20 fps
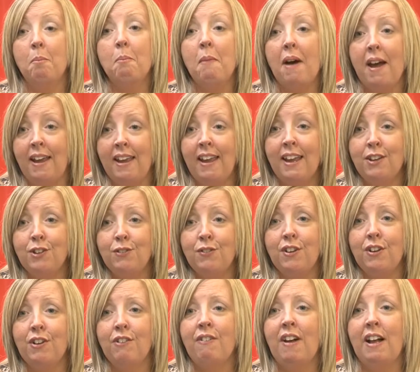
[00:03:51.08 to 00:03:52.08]
my end
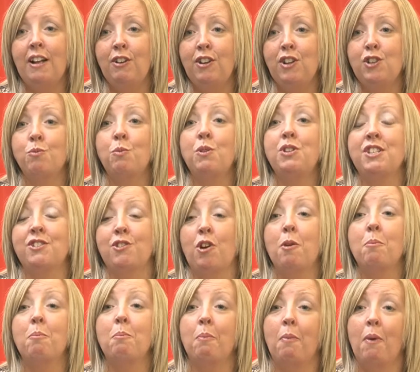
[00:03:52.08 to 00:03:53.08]
of year evaluation, which is
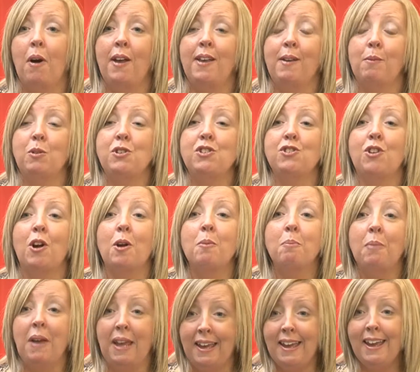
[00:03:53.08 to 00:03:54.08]
our
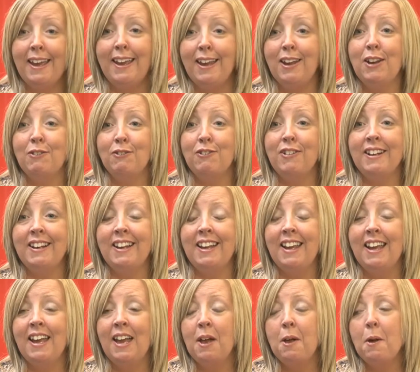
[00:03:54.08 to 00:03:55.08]
biggie
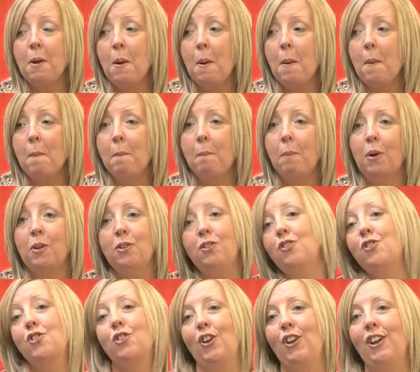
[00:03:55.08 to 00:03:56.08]
really,
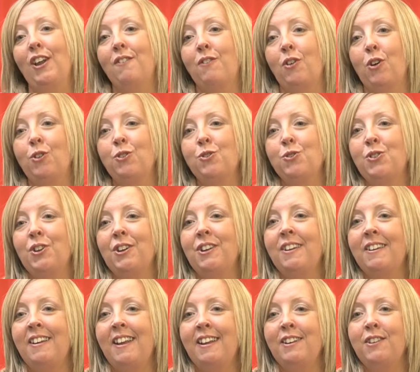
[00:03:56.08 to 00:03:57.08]
but school have also
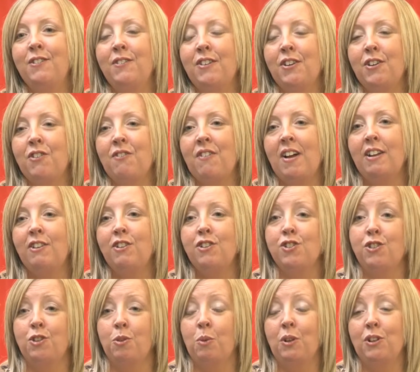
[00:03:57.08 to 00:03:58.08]
done an end of year
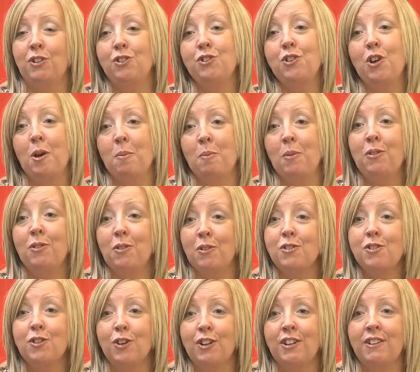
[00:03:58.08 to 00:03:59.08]
evaluation that will determine
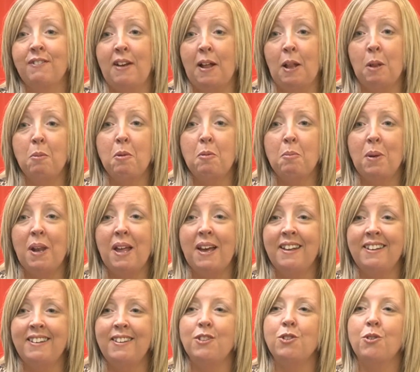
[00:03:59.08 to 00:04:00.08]
the school development
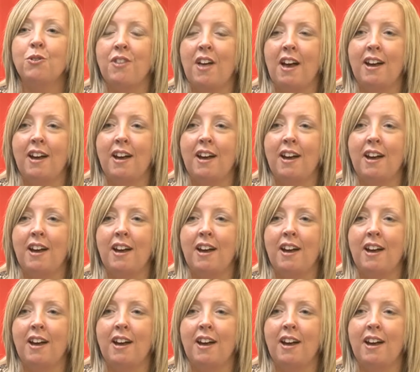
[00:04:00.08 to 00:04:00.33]
plan, so